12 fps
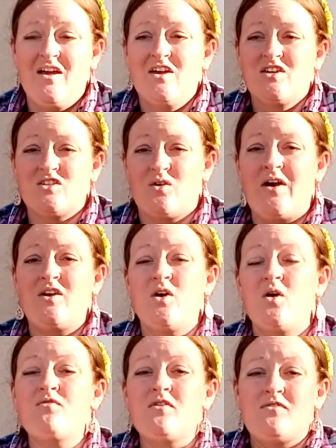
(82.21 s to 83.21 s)
So I
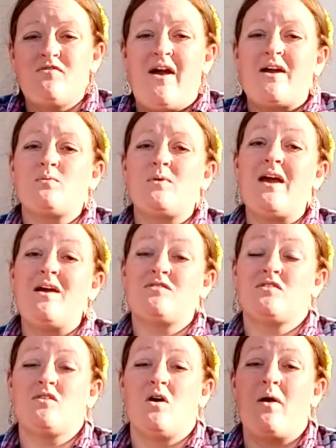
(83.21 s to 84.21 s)
know for a fact we have to
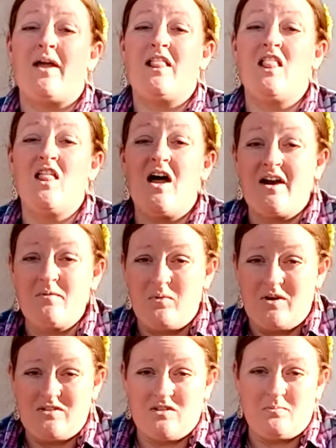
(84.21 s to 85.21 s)
grow a lot of
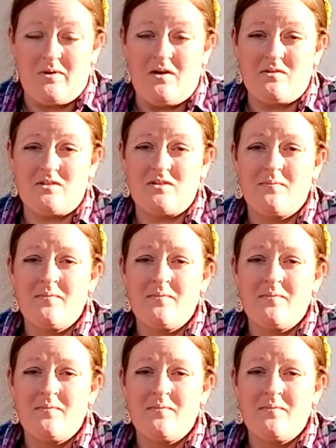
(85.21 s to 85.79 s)
Brussels sprouts.